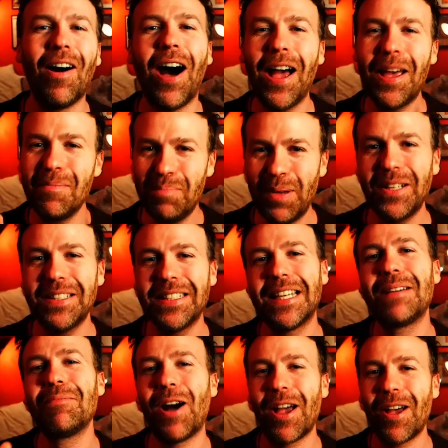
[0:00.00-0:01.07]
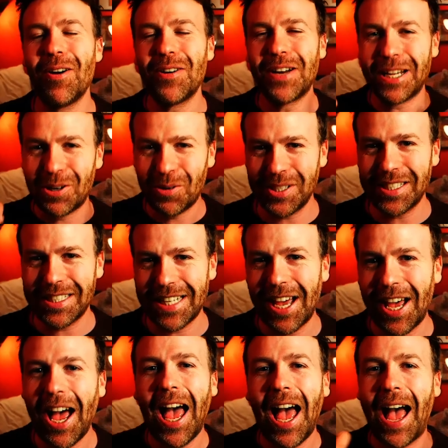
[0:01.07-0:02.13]
I am building my own Inquisitor
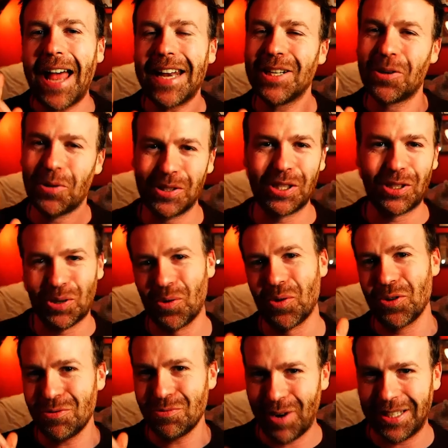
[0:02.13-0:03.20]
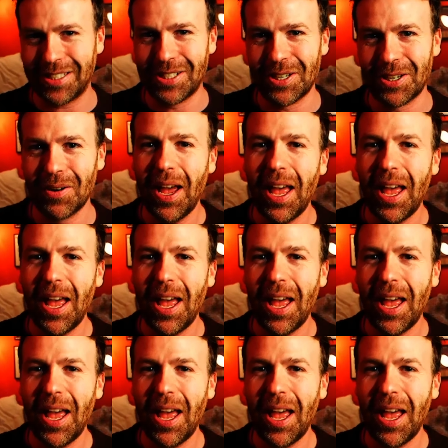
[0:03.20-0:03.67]
and Inquisitorial Retinue.